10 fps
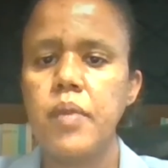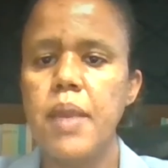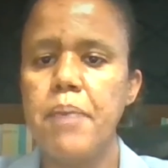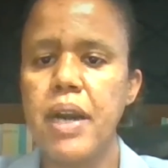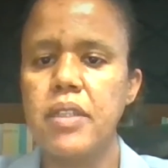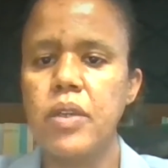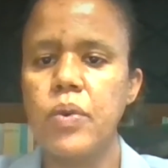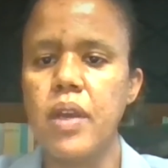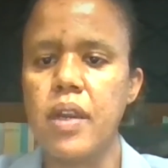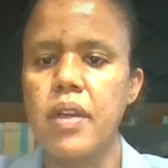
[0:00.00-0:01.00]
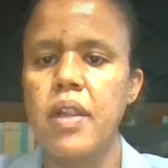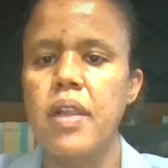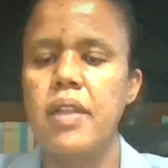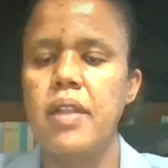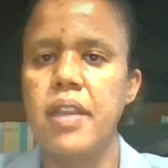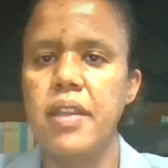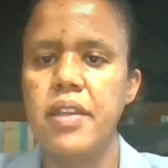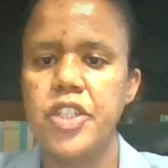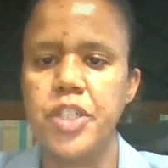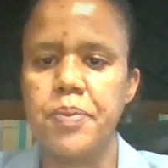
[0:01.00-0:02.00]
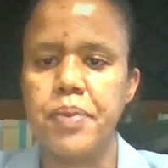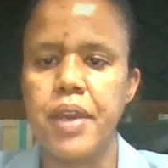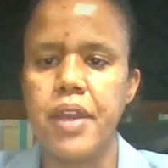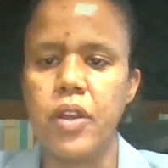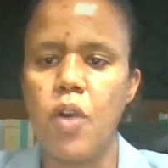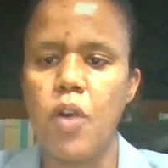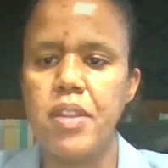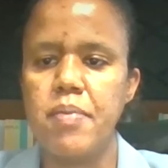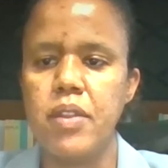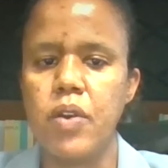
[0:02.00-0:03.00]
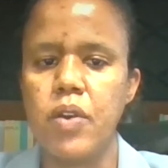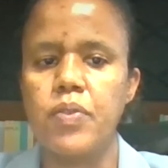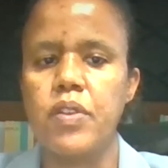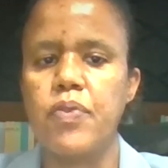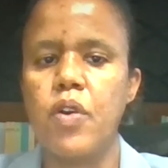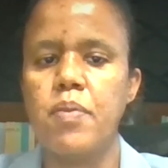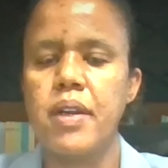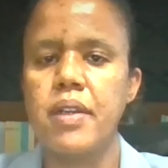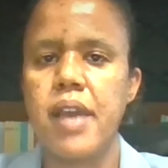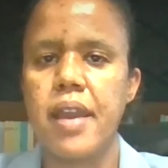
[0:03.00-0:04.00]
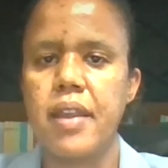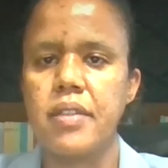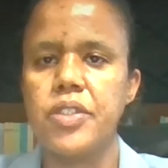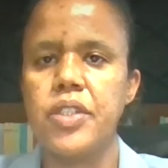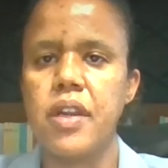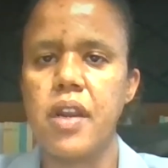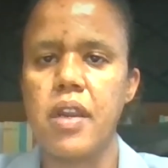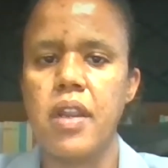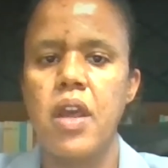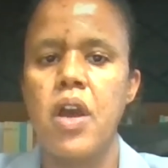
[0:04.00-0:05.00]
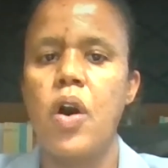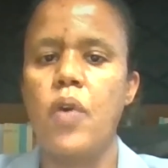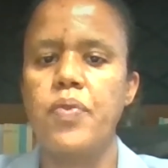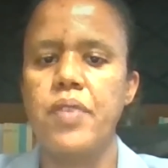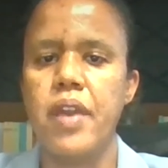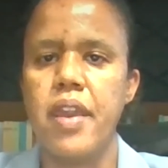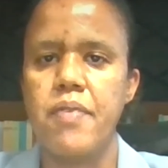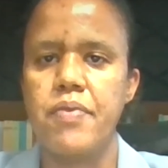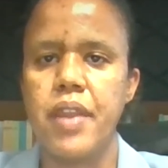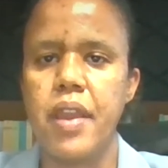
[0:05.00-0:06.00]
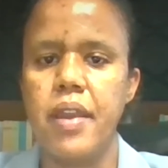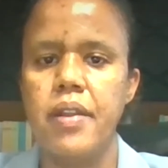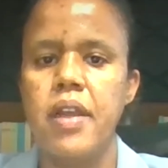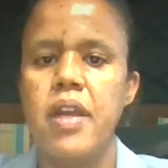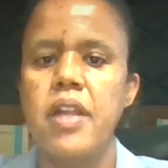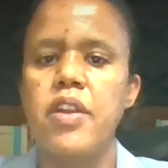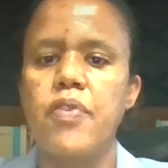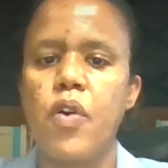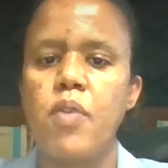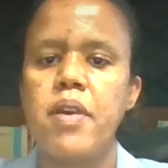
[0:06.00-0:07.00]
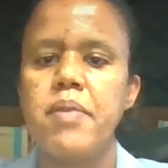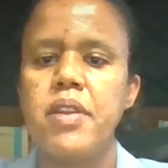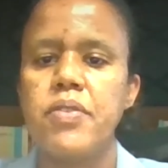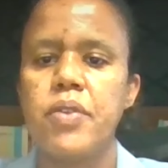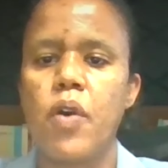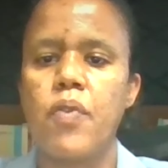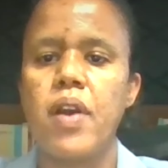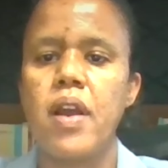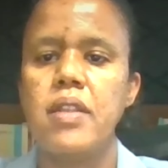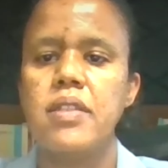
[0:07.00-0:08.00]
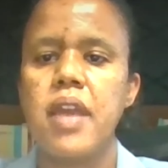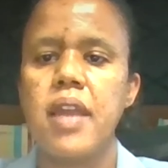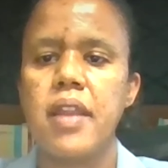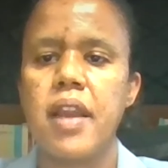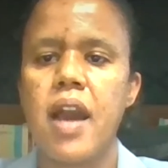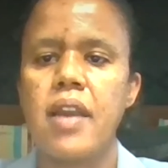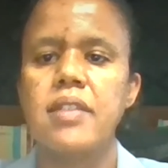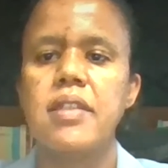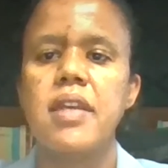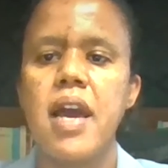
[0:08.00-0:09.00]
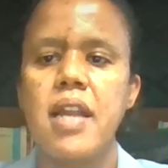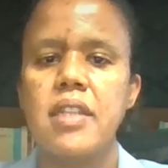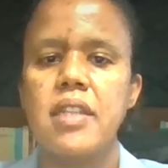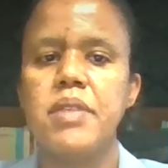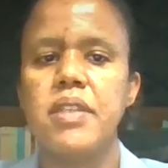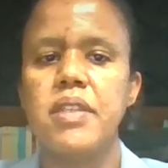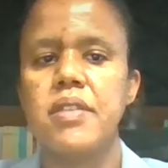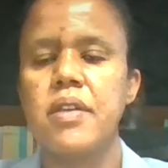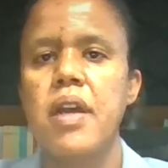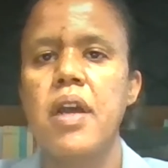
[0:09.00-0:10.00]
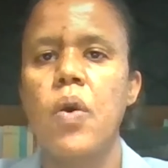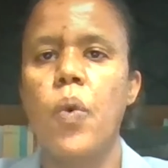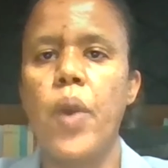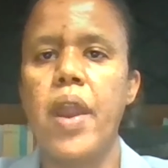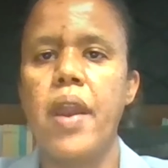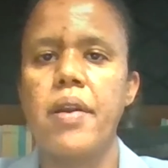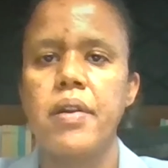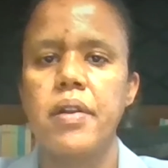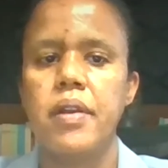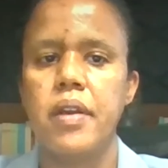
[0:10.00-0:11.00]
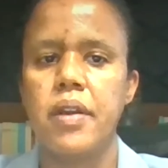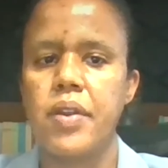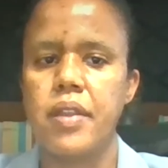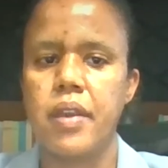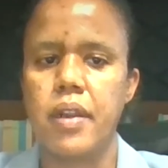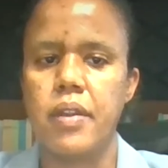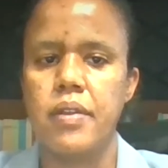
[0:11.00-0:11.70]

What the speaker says: In particular, the leadership and commitment of the former Director General of the EFDA, the former Minister of Health, and the current Health Minister were critical.